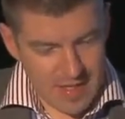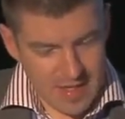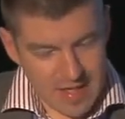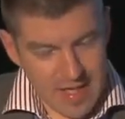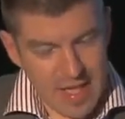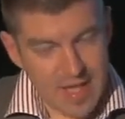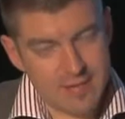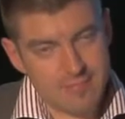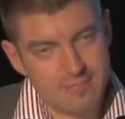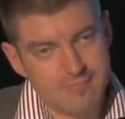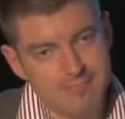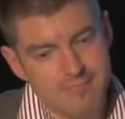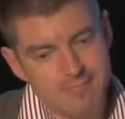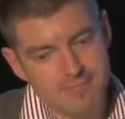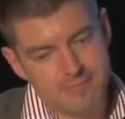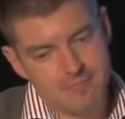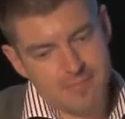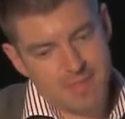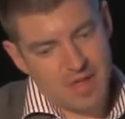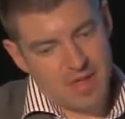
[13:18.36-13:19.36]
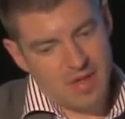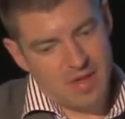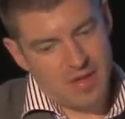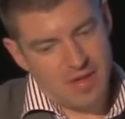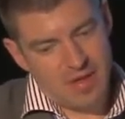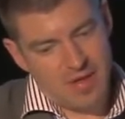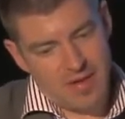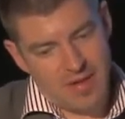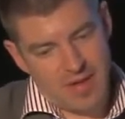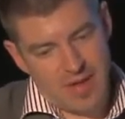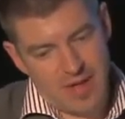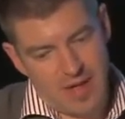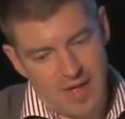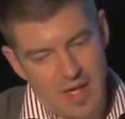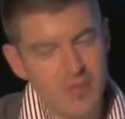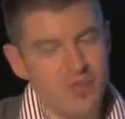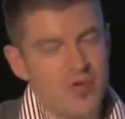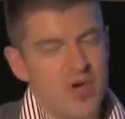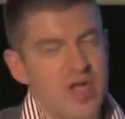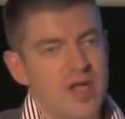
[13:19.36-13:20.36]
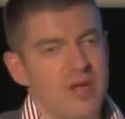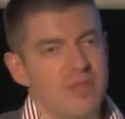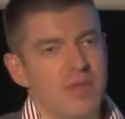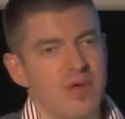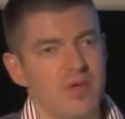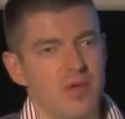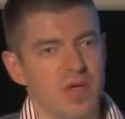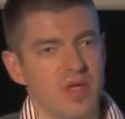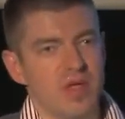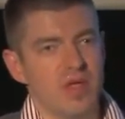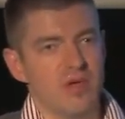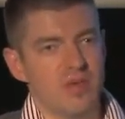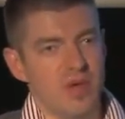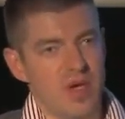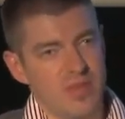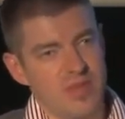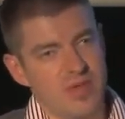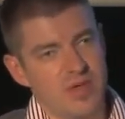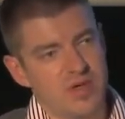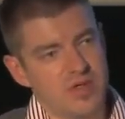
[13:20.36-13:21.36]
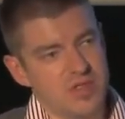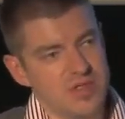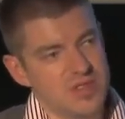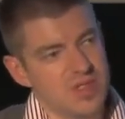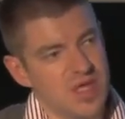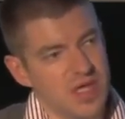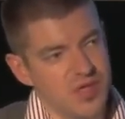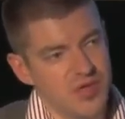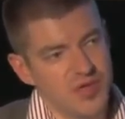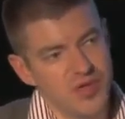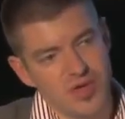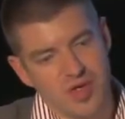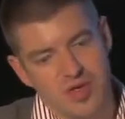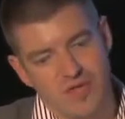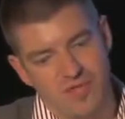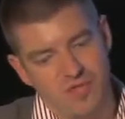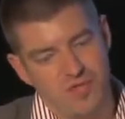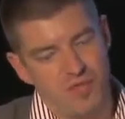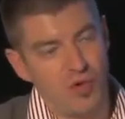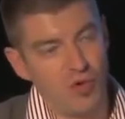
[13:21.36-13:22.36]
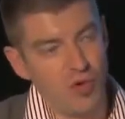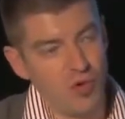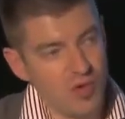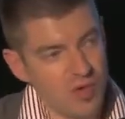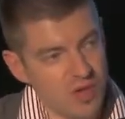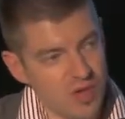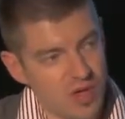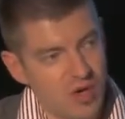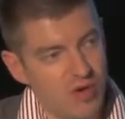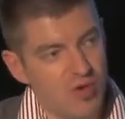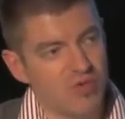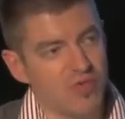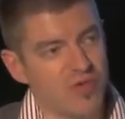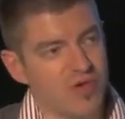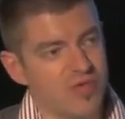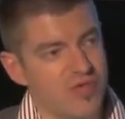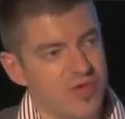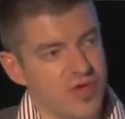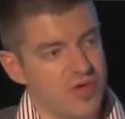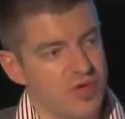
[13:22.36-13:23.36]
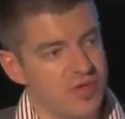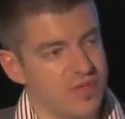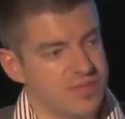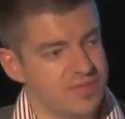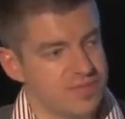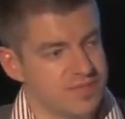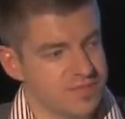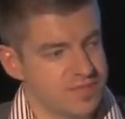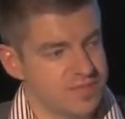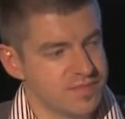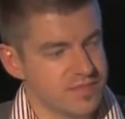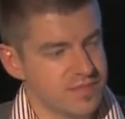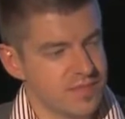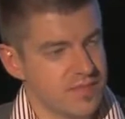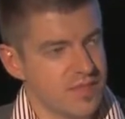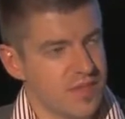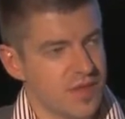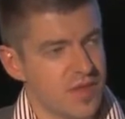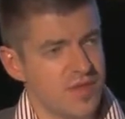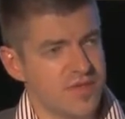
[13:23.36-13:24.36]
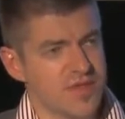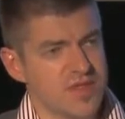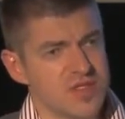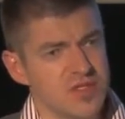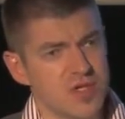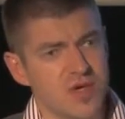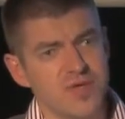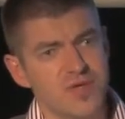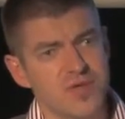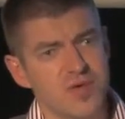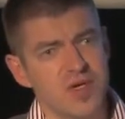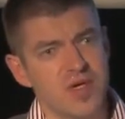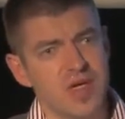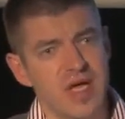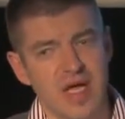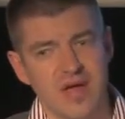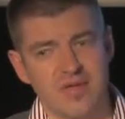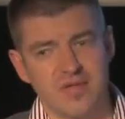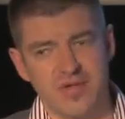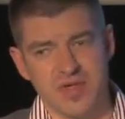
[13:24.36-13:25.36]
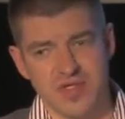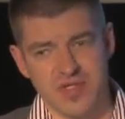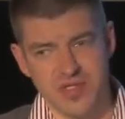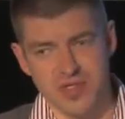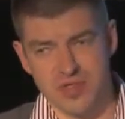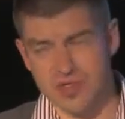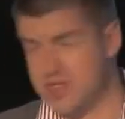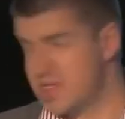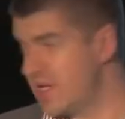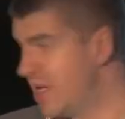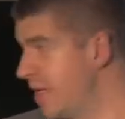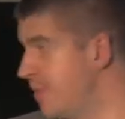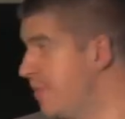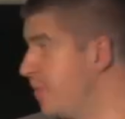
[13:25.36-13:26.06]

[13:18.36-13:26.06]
Again, I'm running bi-weekly webinars and doing a full overview of the software every Tuesday.